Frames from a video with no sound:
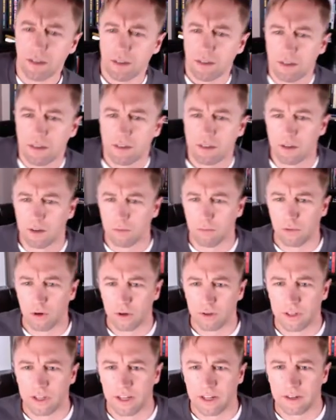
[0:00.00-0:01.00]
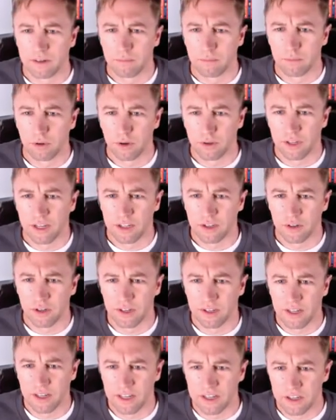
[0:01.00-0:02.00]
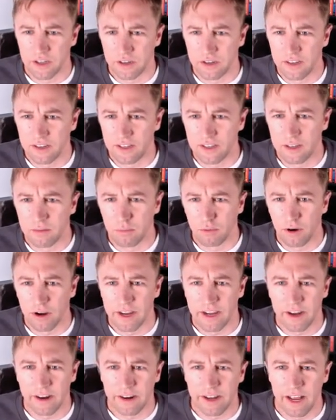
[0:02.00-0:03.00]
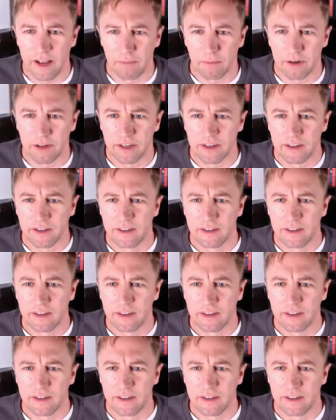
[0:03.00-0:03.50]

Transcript: So it broke that, broke that trend line. You could see the breakout happening.